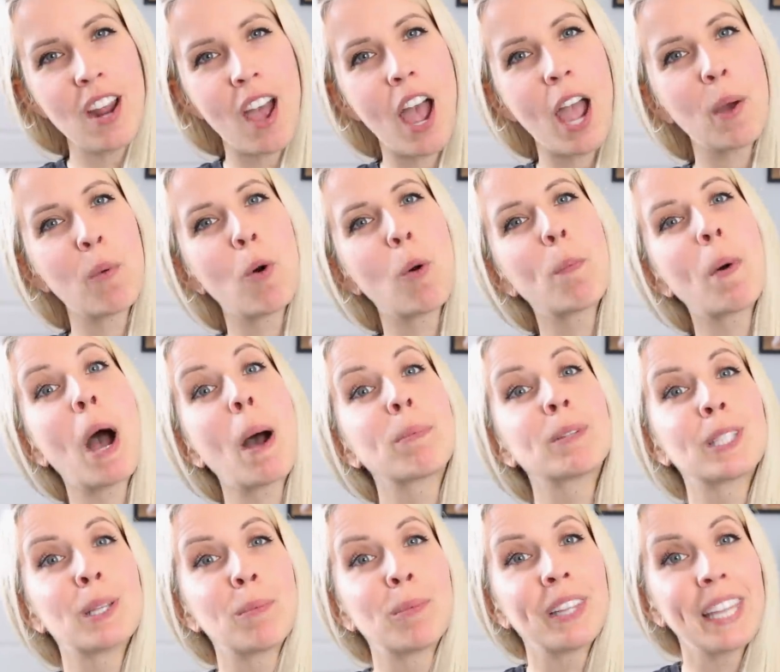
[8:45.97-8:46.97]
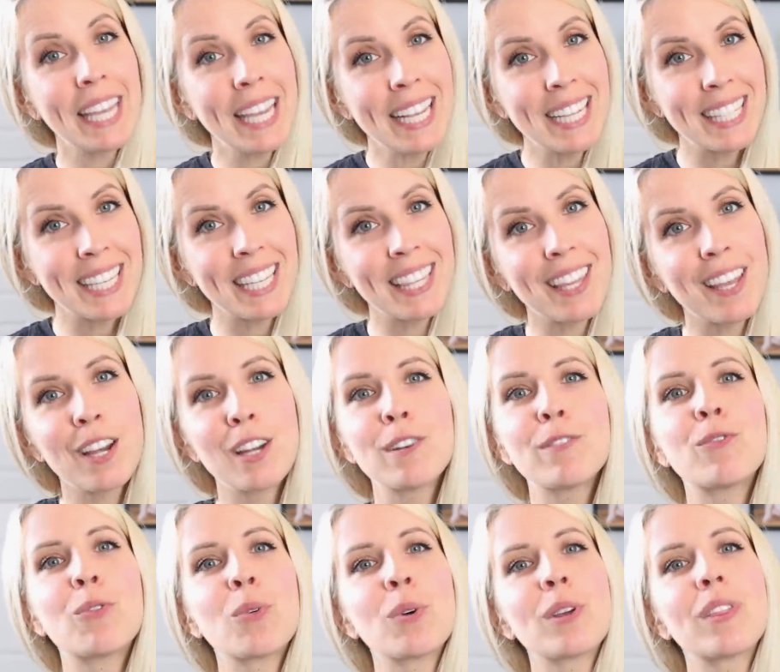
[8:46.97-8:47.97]
I will pop some links in
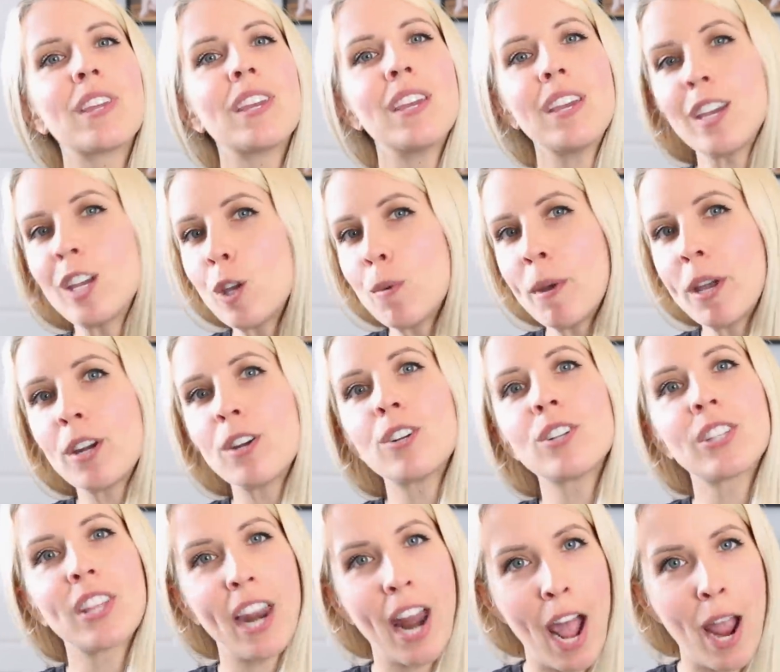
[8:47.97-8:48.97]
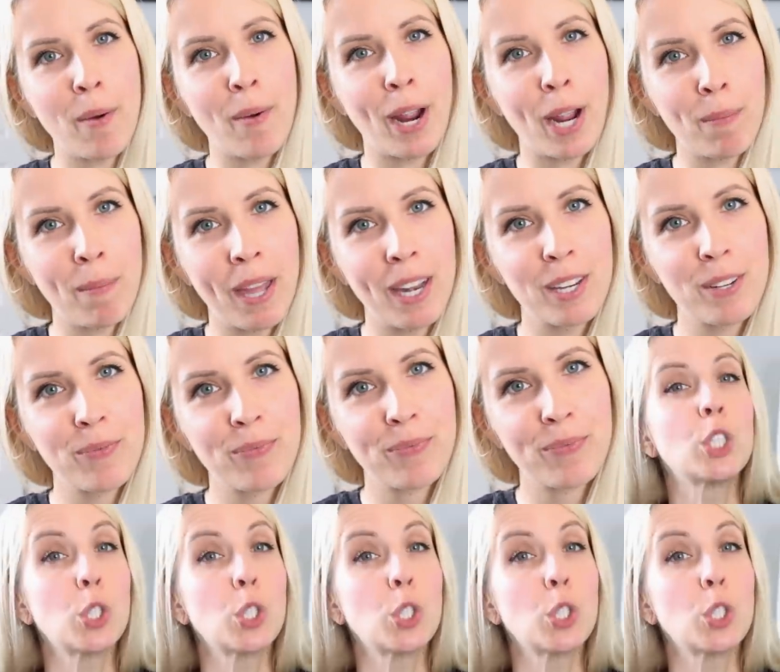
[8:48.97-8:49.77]
there for the incubators that I recommend.